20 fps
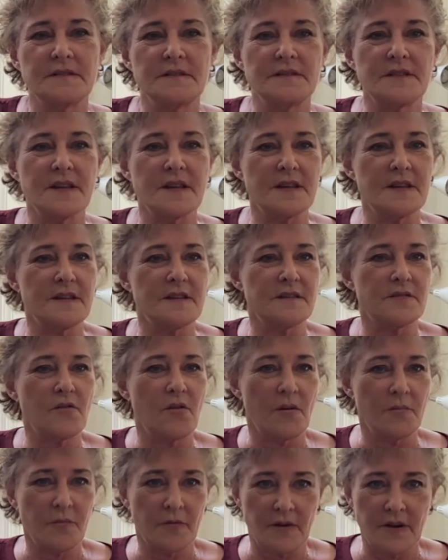The
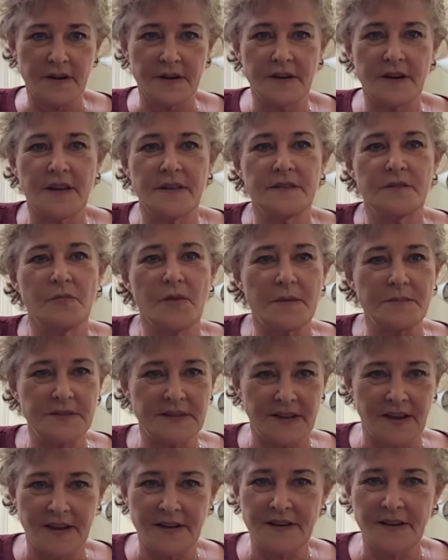corporate and the
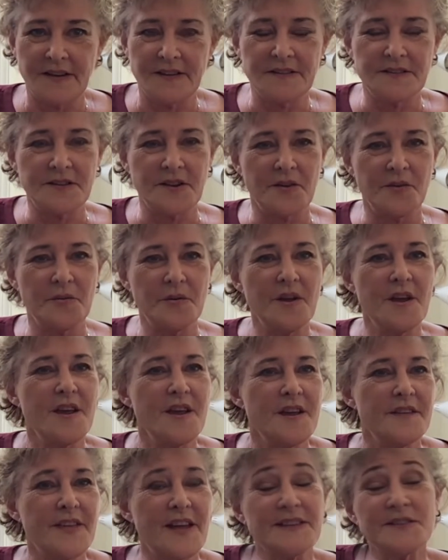website, and so
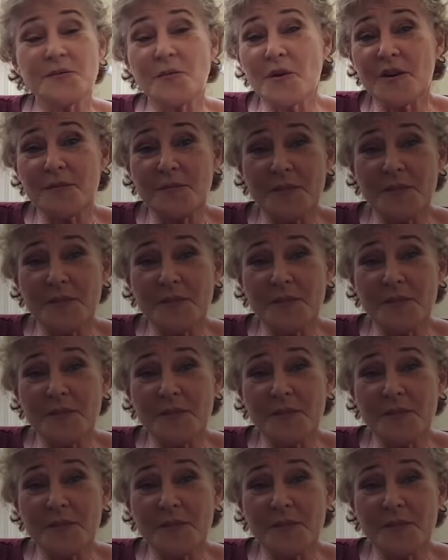that's where it